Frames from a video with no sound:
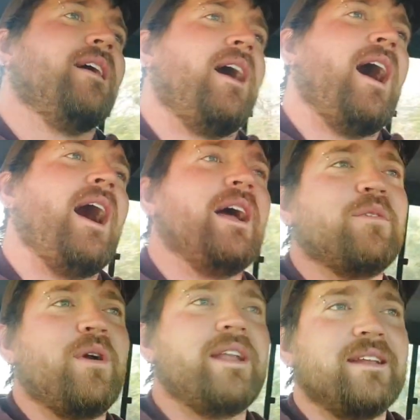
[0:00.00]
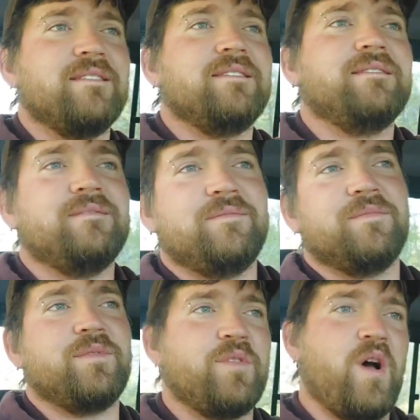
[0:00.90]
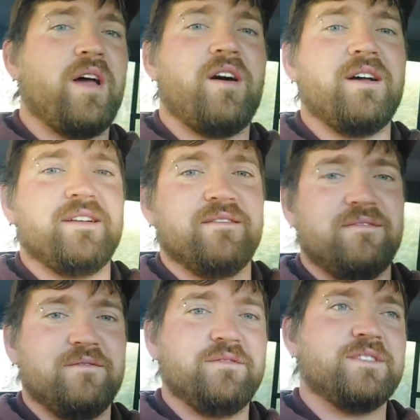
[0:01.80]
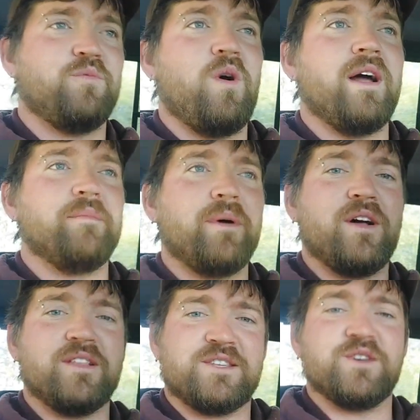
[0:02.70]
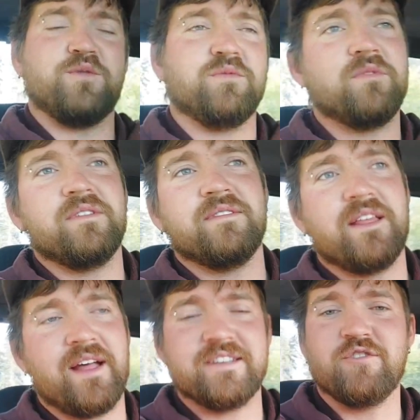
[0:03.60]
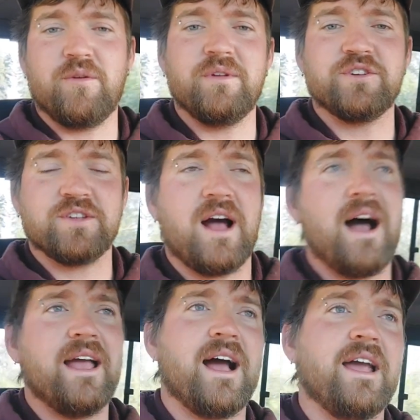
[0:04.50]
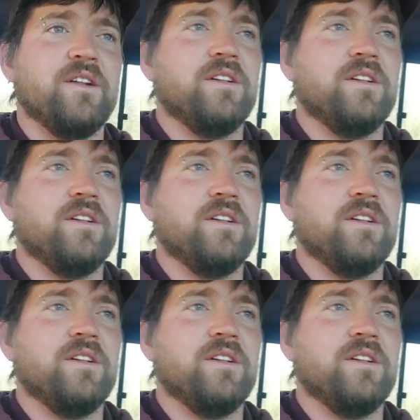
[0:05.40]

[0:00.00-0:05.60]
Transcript: I run it not on 1 but on 2, and that's normally just a high idle.